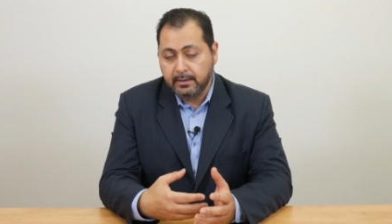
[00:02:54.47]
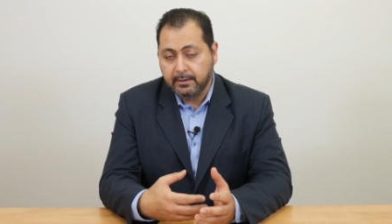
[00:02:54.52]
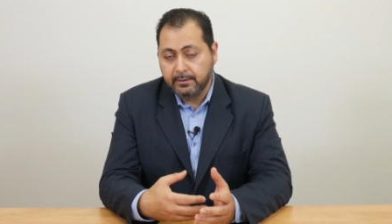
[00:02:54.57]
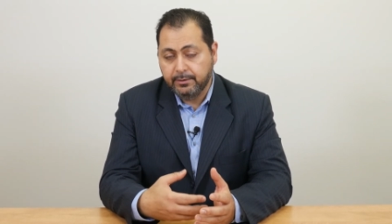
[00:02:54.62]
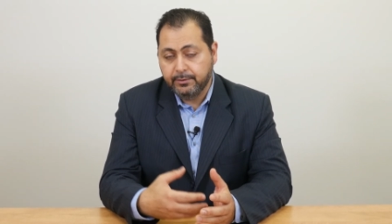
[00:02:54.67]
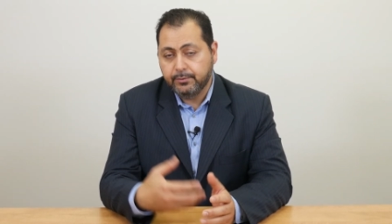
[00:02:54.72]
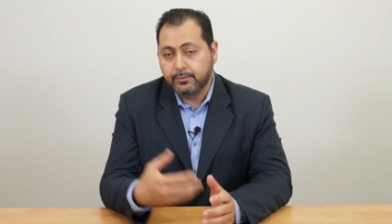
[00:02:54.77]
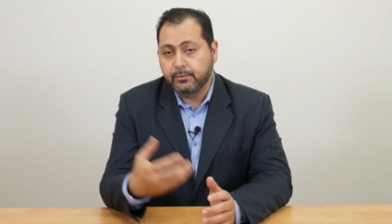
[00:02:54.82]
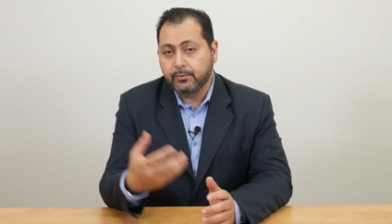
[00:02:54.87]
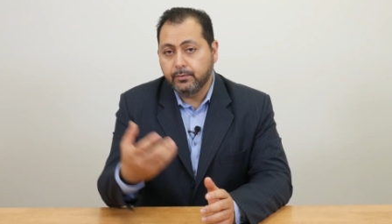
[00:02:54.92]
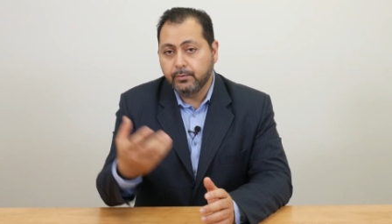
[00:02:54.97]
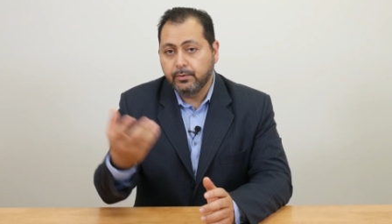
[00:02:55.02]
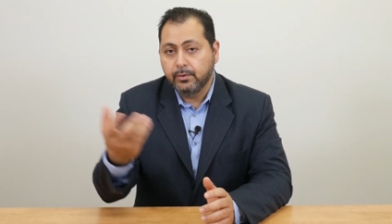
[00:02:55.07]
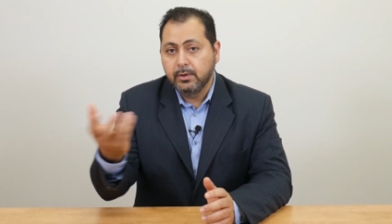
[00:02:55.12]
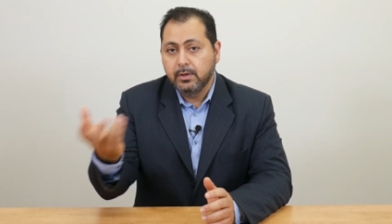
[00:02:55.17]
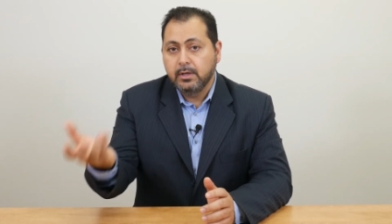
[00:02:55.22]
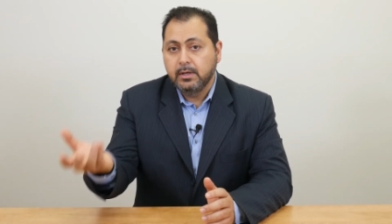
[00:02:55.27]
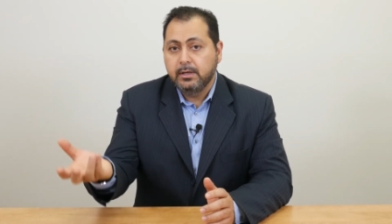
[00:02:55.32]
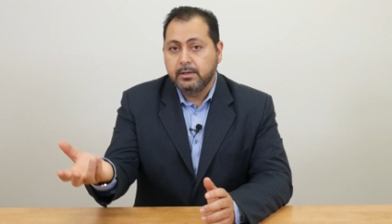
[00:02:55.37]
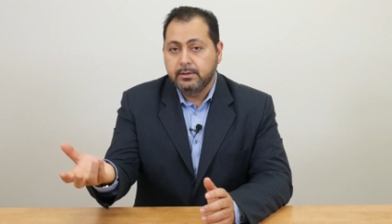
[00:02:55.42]
through
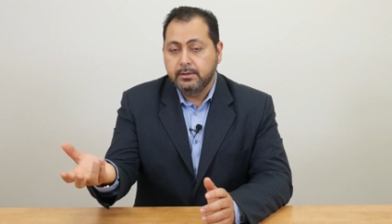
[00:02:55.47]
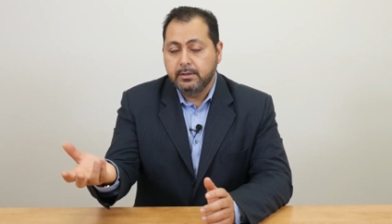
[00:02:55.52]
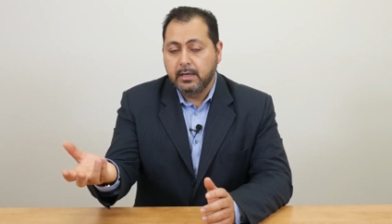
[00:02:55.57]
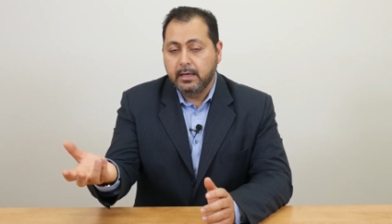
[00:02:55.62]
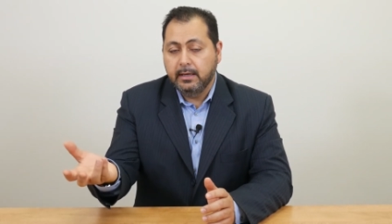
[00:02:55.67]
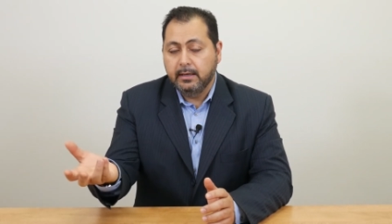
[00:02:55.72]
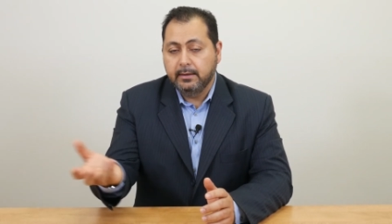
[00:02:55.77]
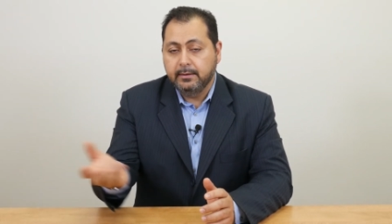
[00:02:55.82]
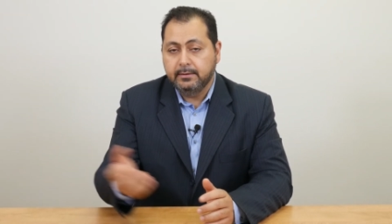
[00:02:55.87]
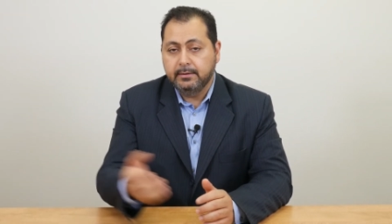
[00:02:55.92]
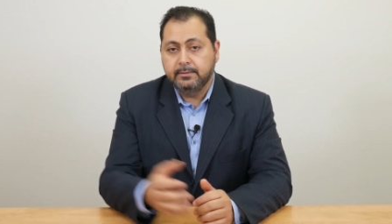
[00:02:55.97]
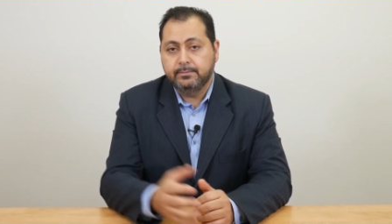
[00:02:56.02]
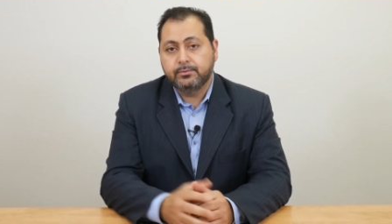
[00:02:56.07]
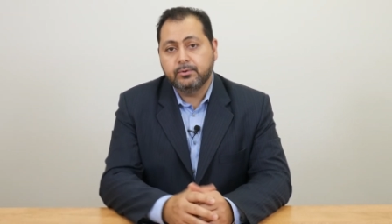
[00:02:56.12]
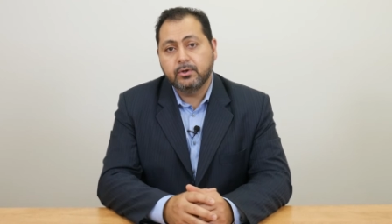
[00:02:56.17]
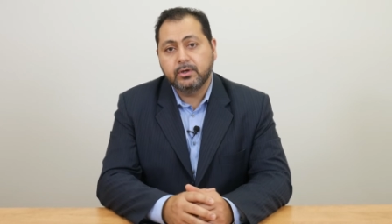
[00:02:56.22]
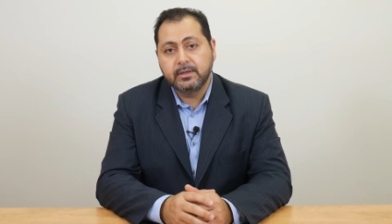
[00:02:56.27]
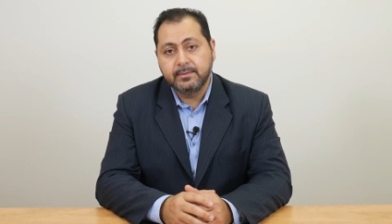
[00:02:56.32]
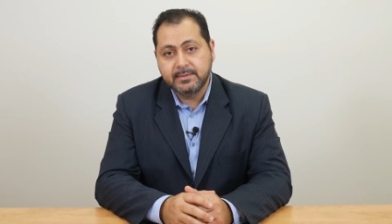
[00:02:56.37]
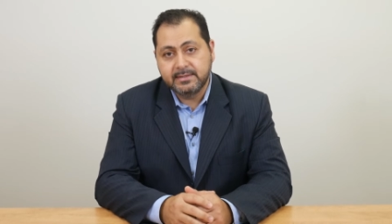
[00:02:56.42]
the
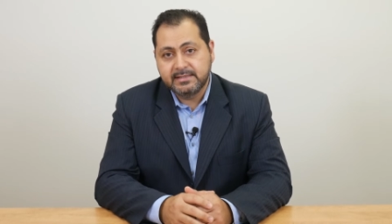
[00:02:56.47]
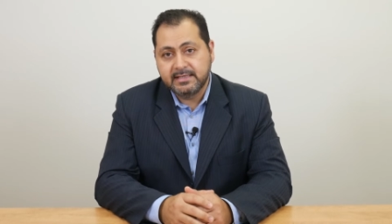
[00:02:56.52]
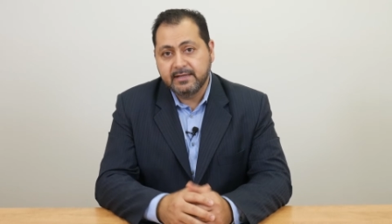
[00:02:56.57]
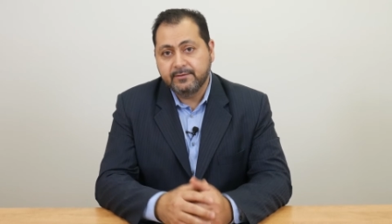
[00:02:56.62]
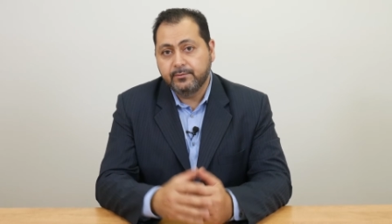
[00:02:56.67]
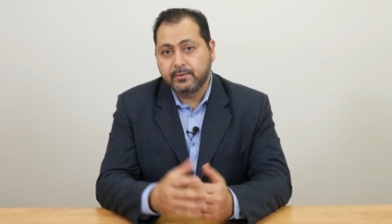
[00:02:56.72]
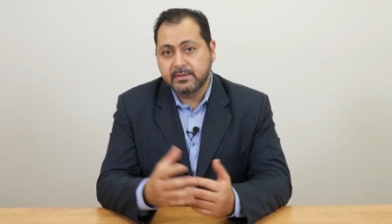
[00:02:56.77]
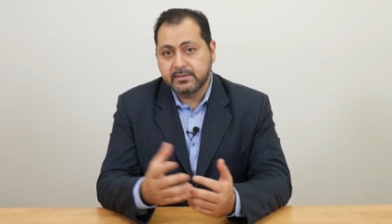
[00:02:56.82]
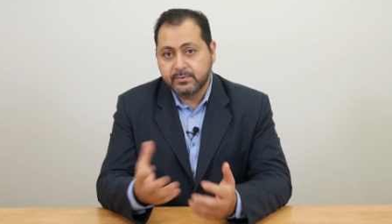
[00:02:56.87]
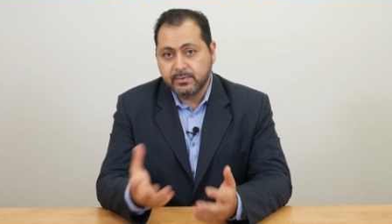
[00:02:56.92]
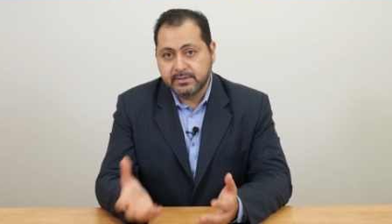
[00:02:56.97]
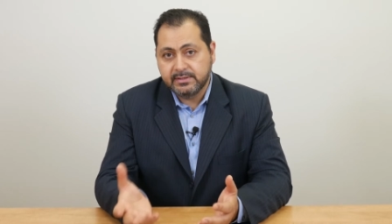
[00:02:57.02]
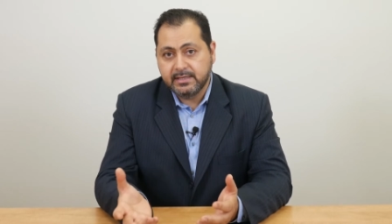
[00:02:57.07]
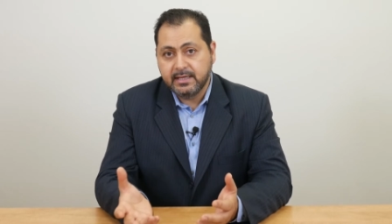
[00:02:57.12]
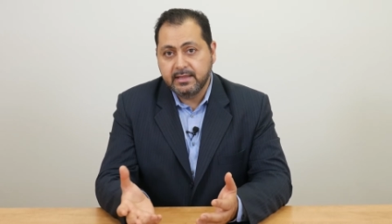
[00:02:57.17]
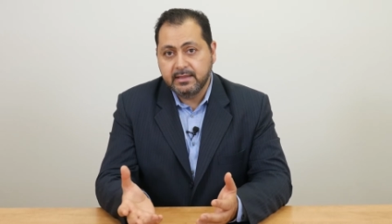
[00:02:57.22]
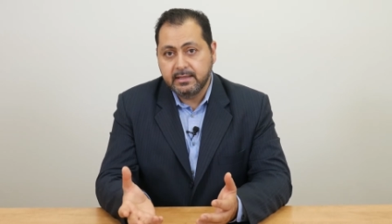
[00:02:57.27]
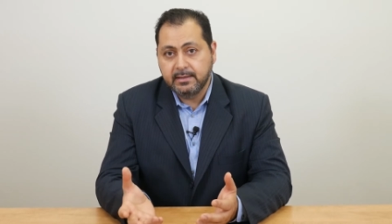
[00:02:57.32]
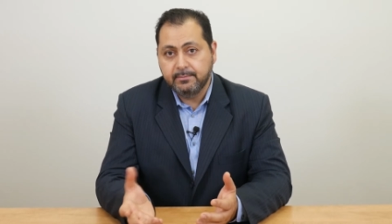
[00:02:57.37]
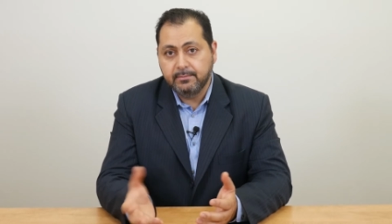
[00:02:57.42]
program itself, once we
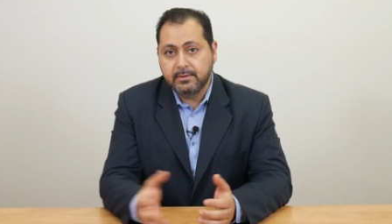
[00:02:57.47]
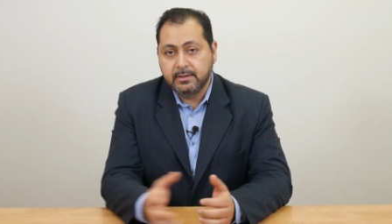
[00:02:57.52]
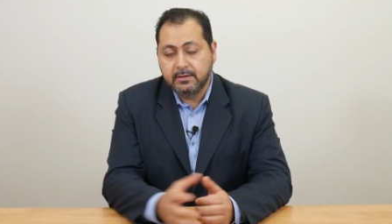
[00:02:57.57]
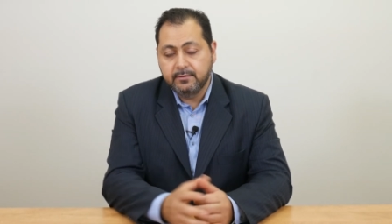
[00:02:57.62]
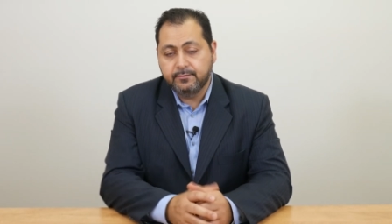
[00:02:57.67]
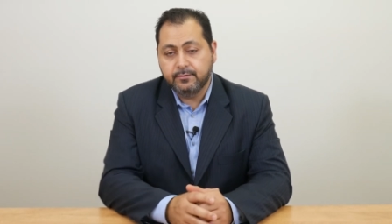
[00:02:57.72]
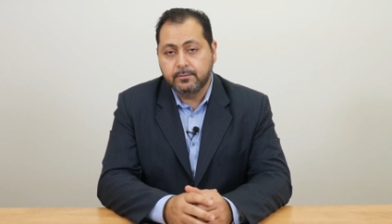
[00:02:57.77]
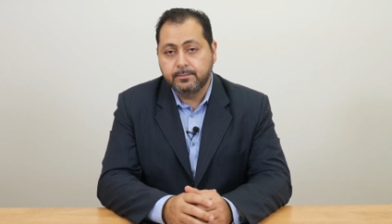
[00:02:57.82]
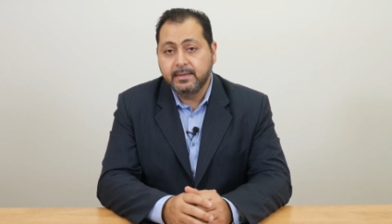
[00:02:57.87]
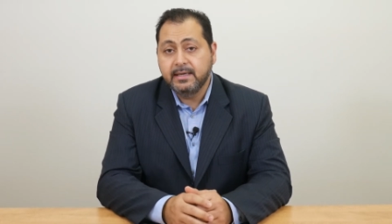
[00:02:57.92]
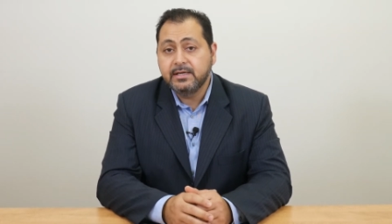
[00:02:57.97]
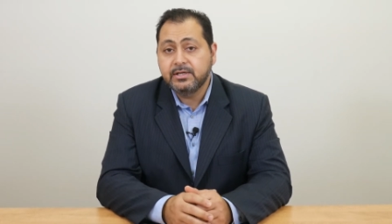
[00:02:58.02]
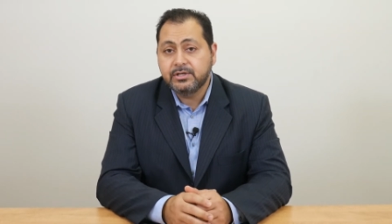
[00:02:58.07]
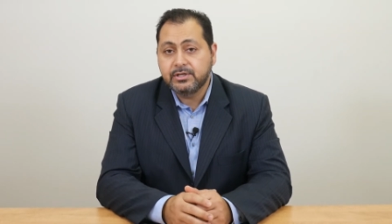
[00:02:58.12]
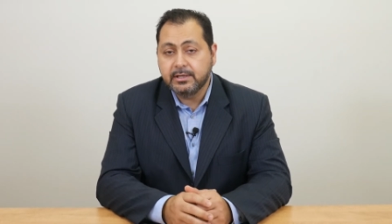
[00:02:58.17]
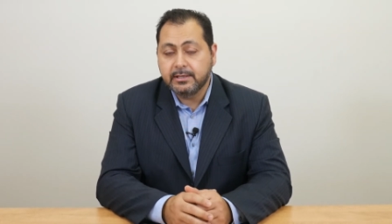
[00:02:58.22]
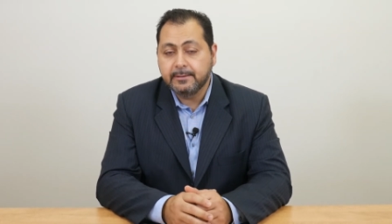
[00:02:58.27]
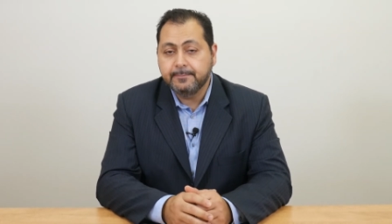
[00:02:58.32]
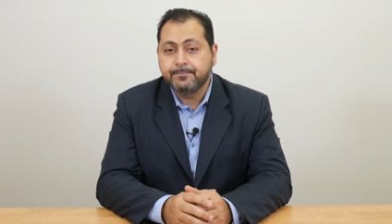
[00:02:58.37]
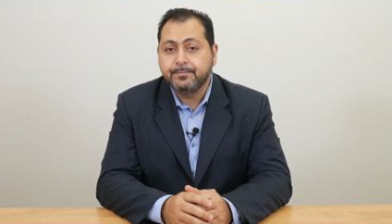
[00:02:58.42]
send them the
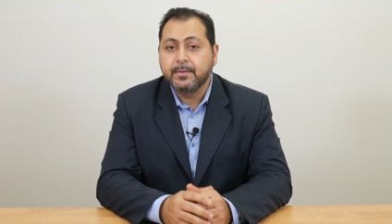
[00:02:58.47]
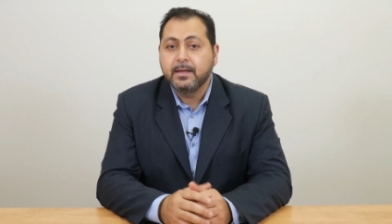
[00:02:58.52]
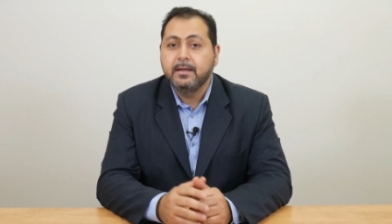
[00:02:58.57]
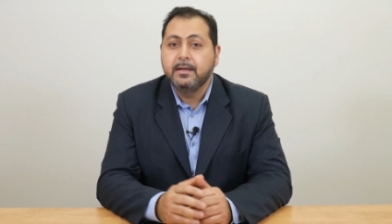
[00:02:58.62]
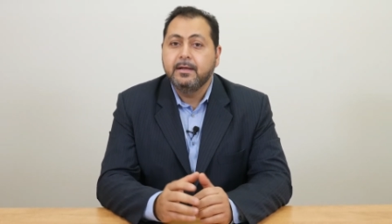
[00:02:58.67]
information,